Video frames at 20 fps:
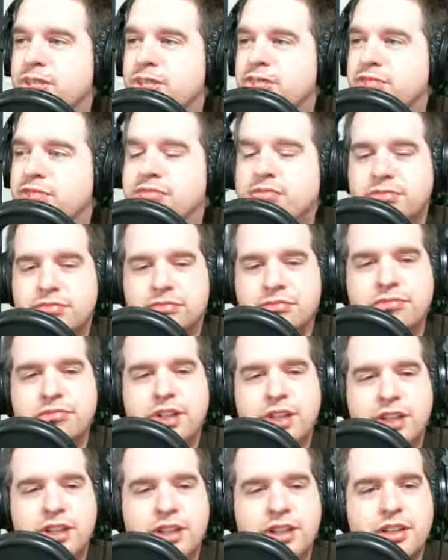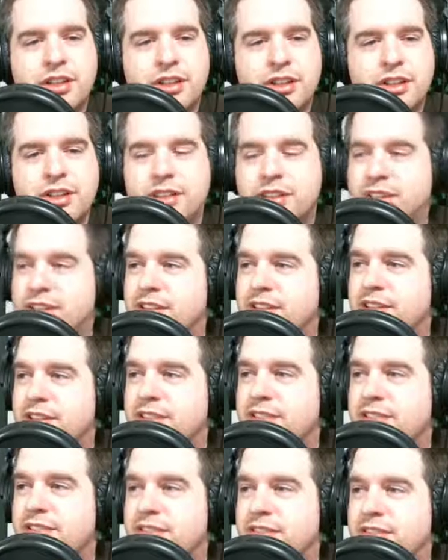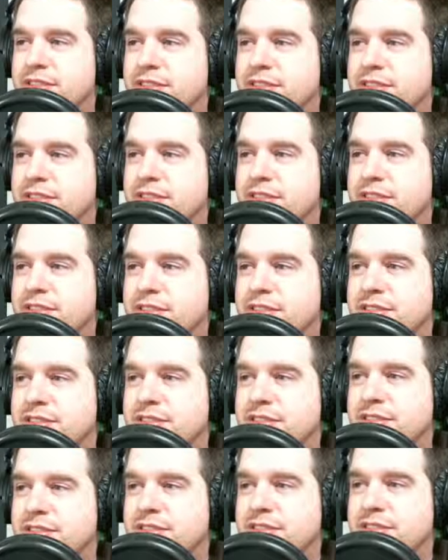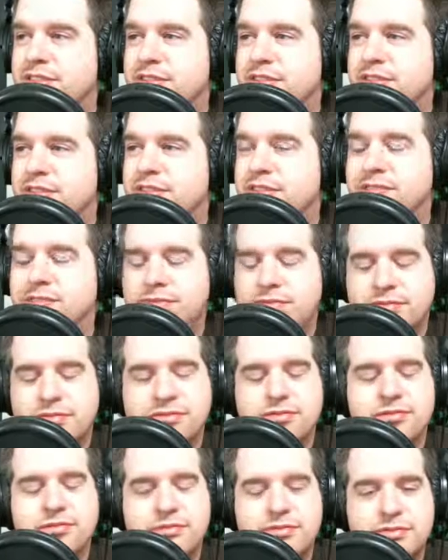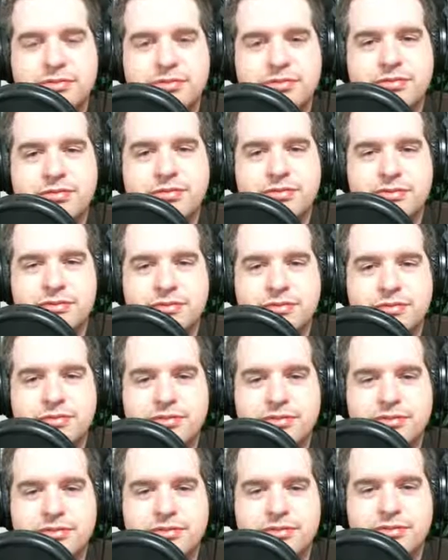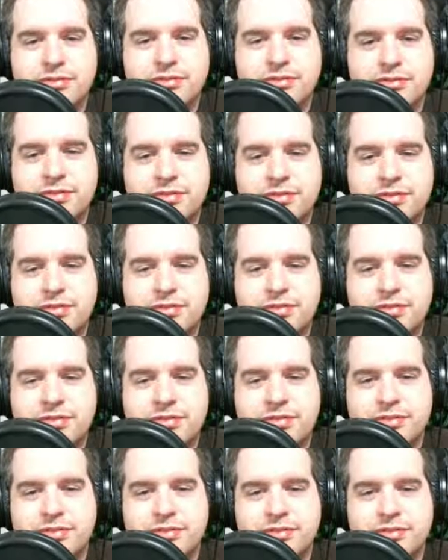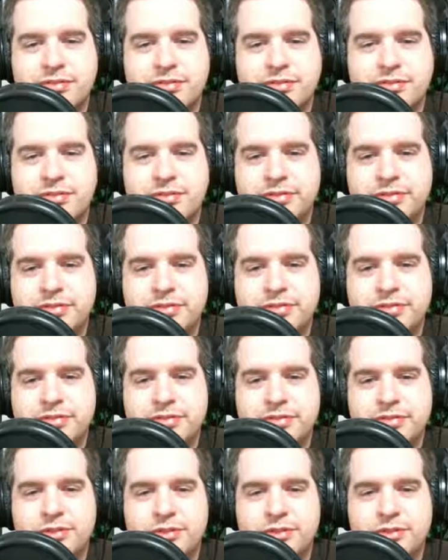The writing's awesome. The humor's funny. You'll laugh. There's just so much going on. Soundtrack's amazing.